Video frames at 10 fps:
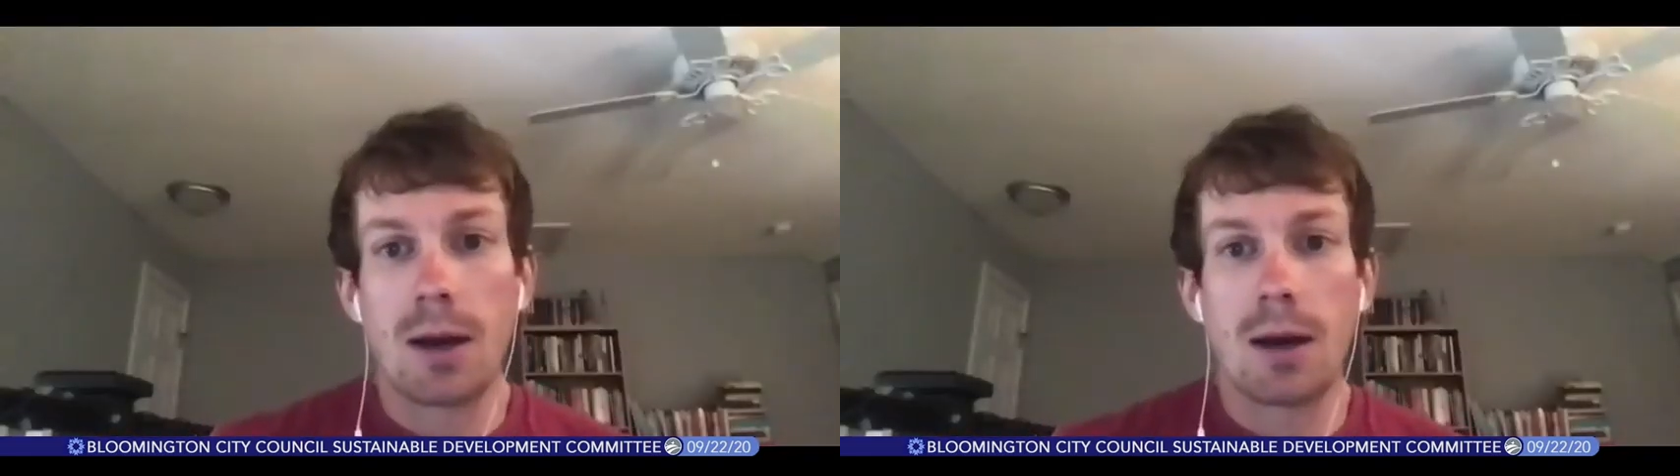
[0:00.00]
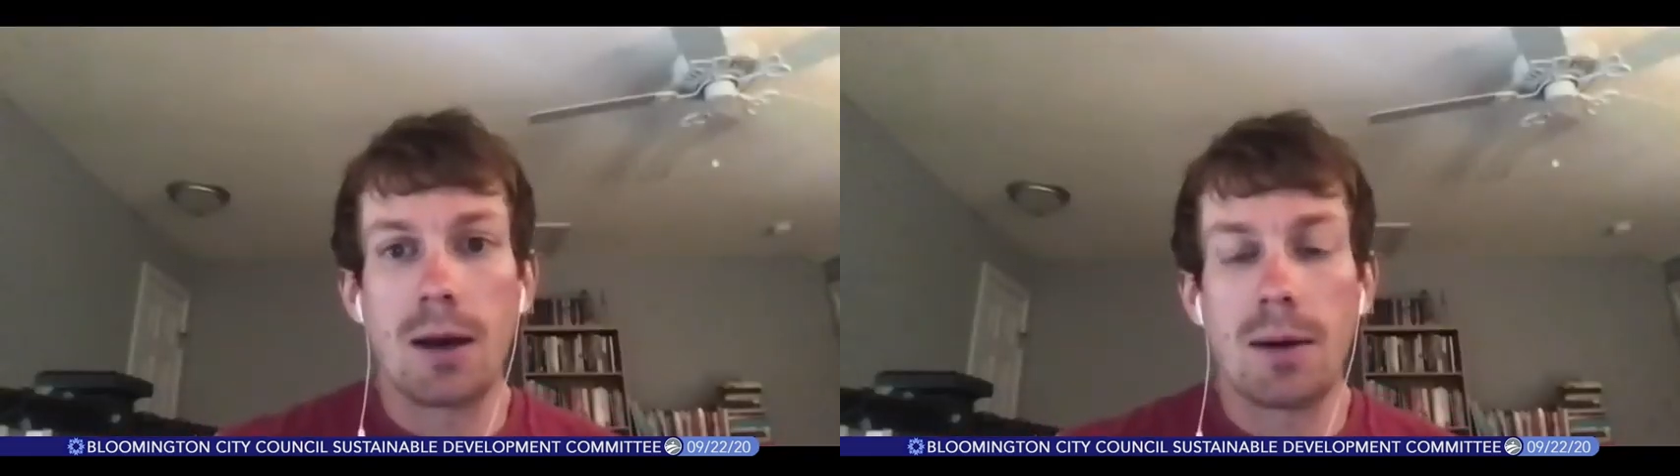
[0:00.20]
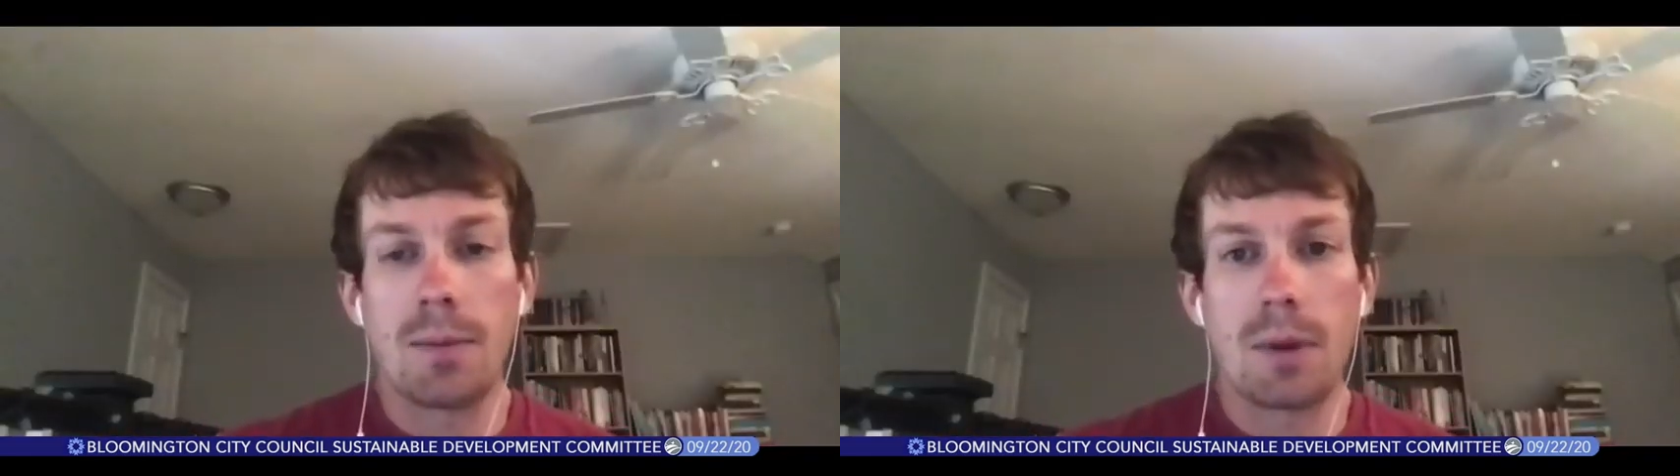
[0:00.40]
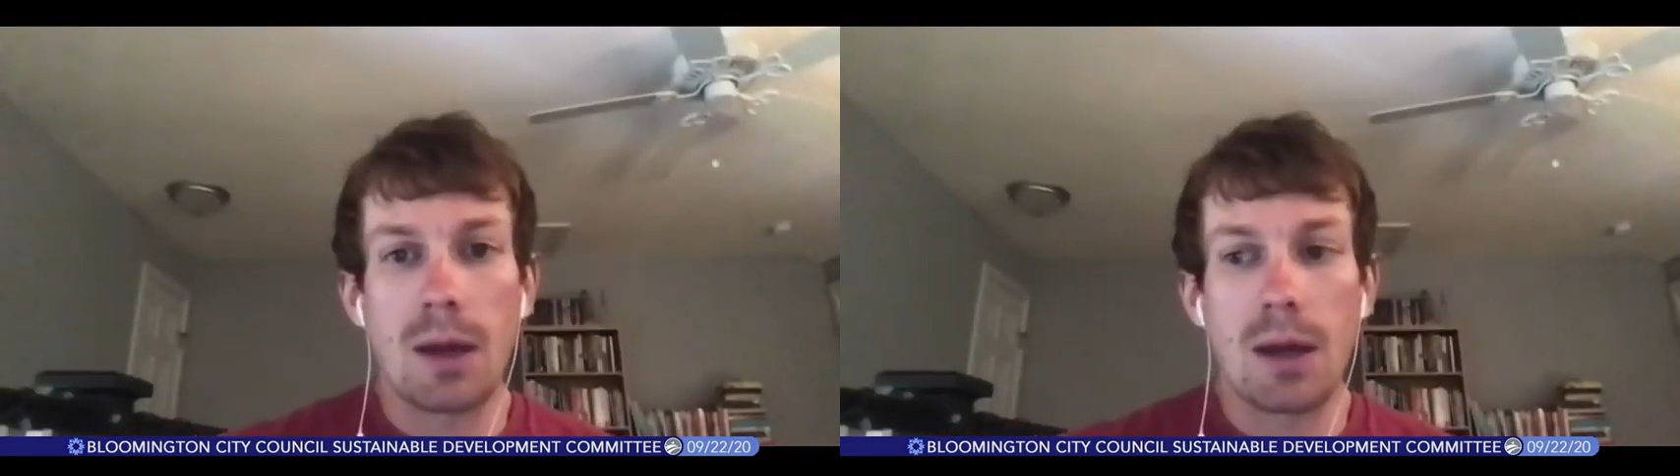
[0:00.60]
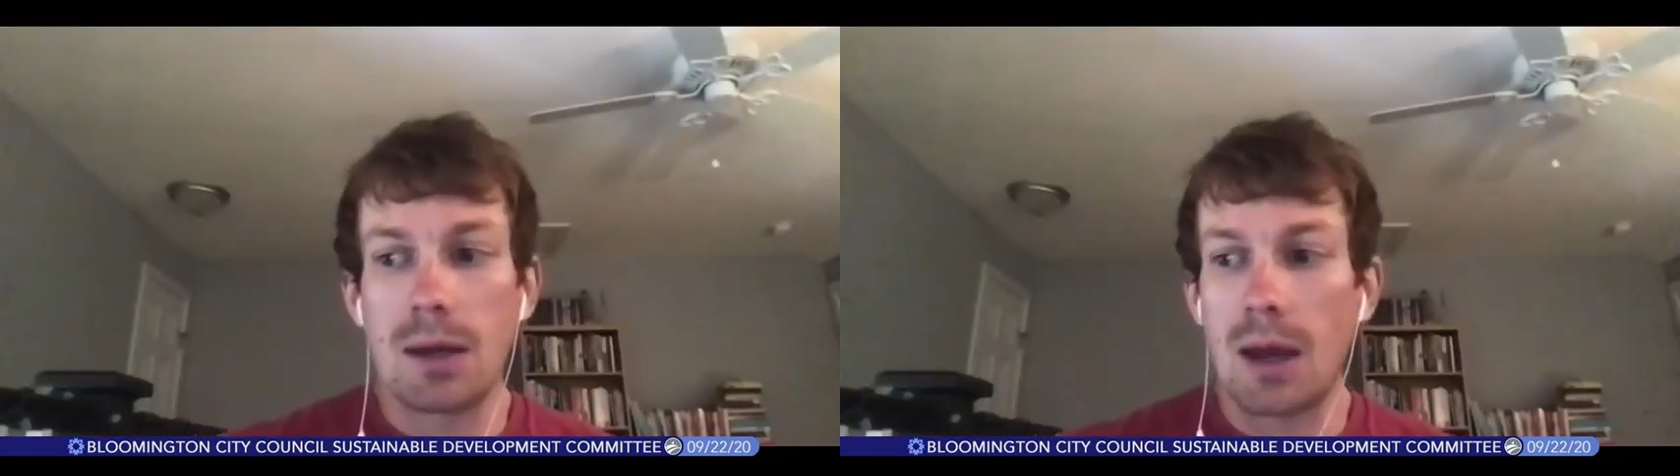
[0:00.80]
Um,
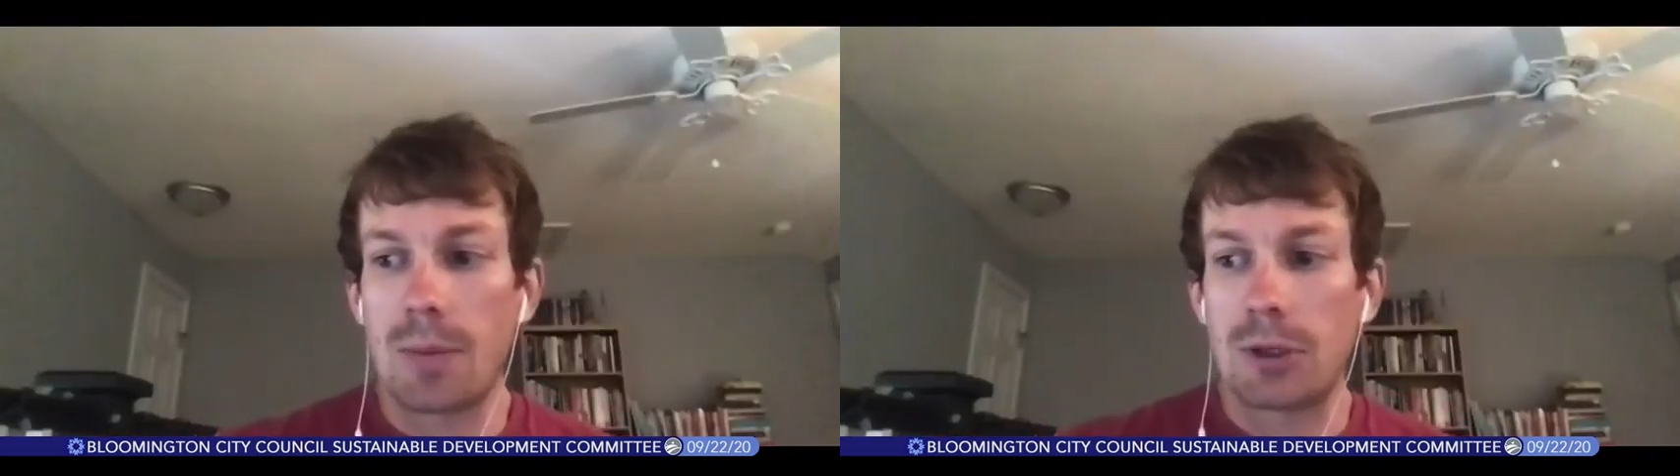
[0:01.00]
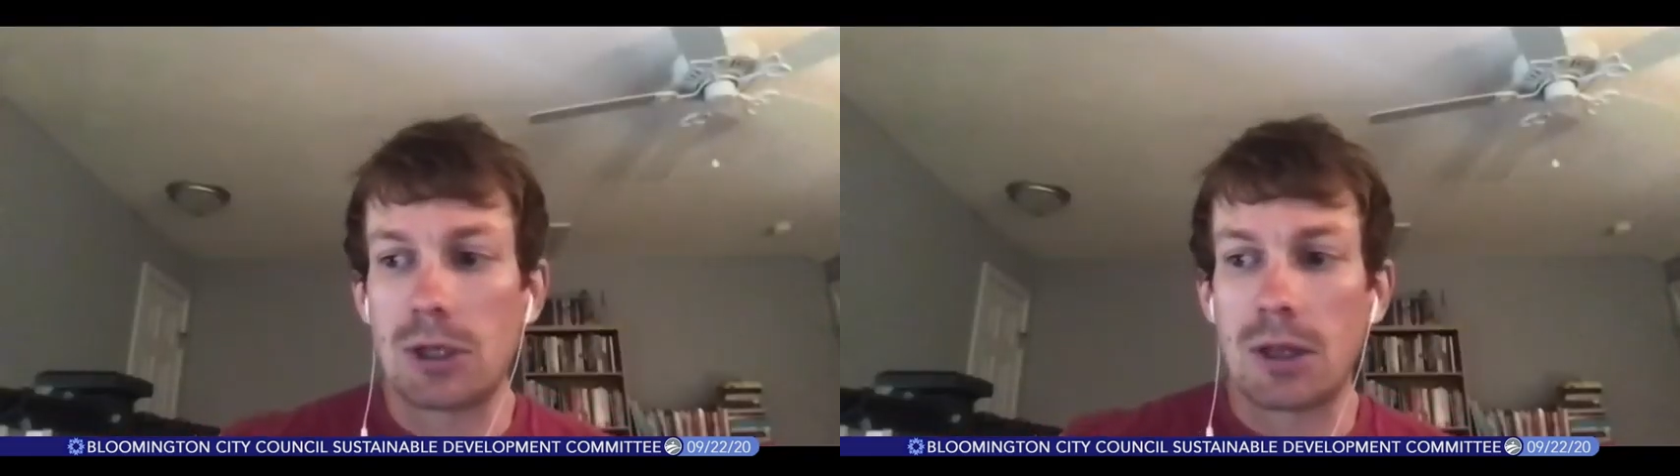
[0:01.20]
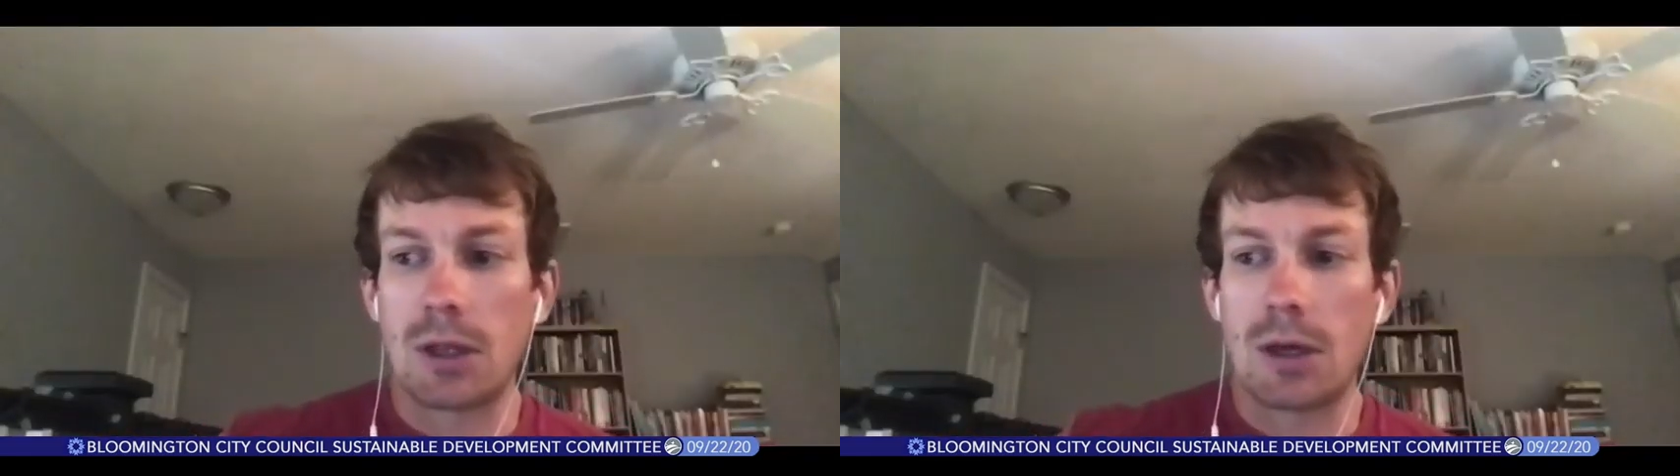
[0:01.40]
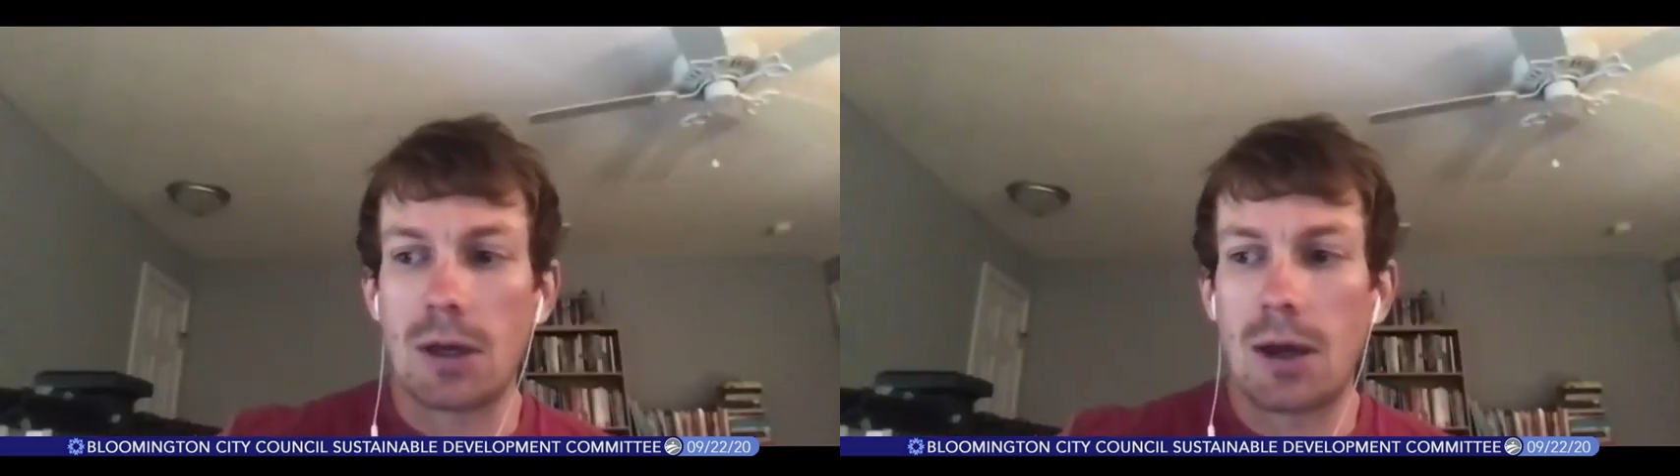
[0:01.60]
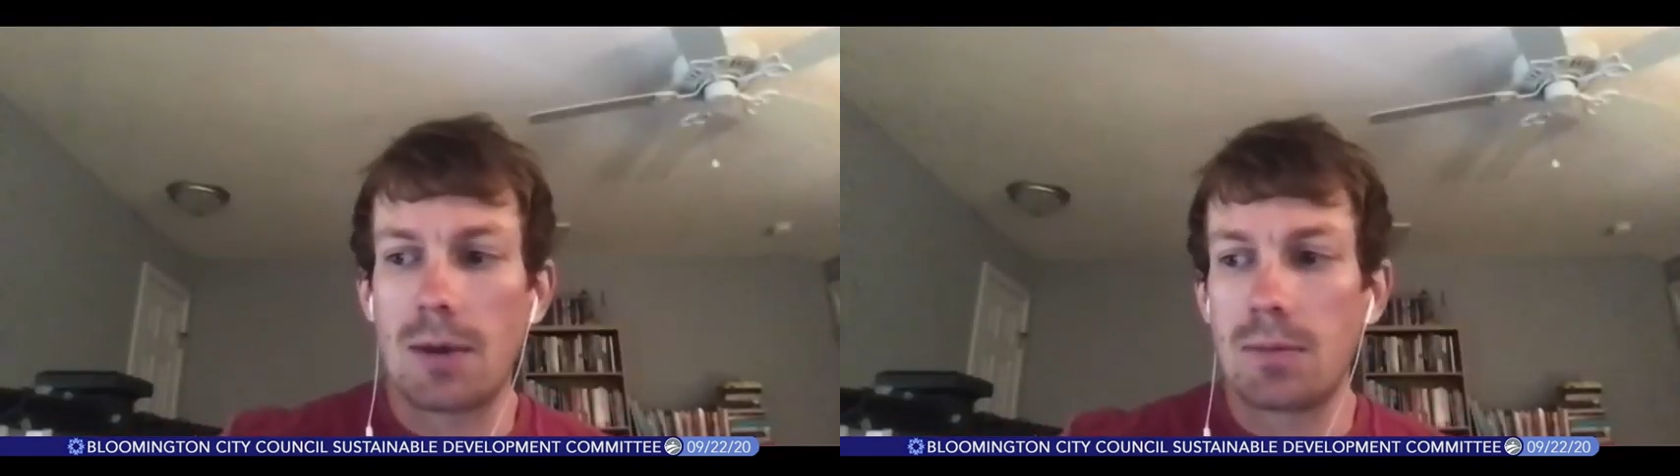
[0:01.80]
and yeah, I appreciate the,